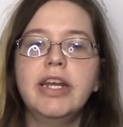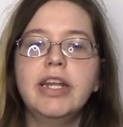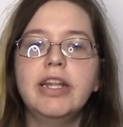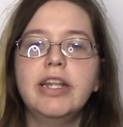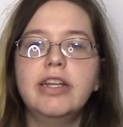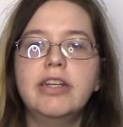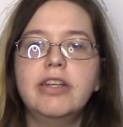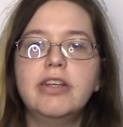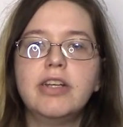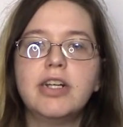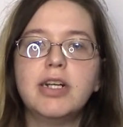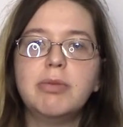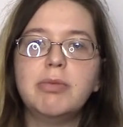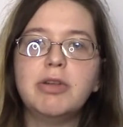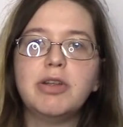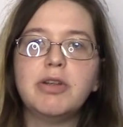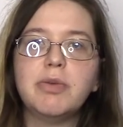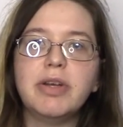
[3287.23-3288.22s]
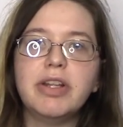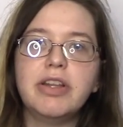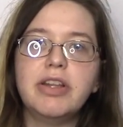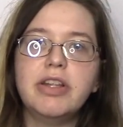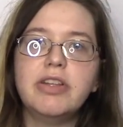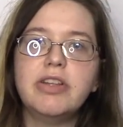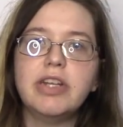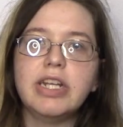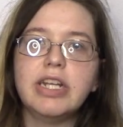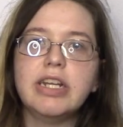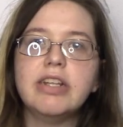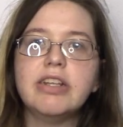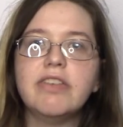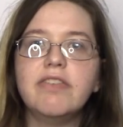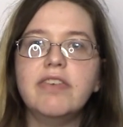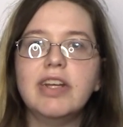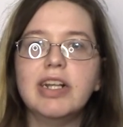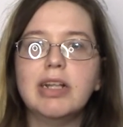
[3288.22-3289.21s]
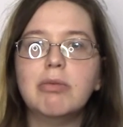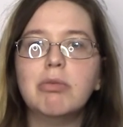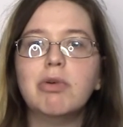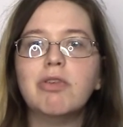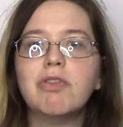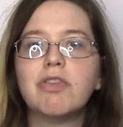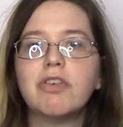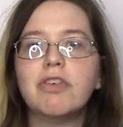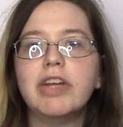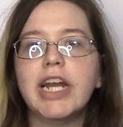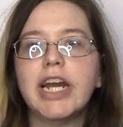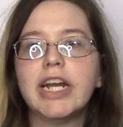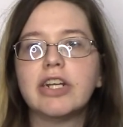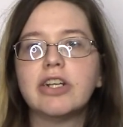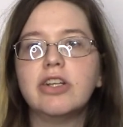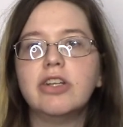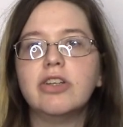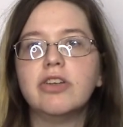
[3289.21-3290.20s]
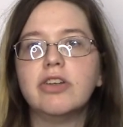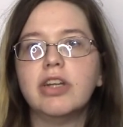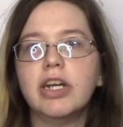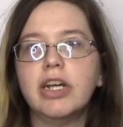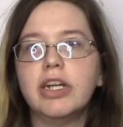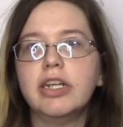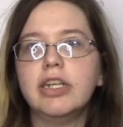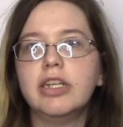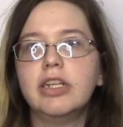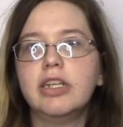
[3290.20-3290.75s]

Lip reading: that determines whether the zinc is available for reactions or not.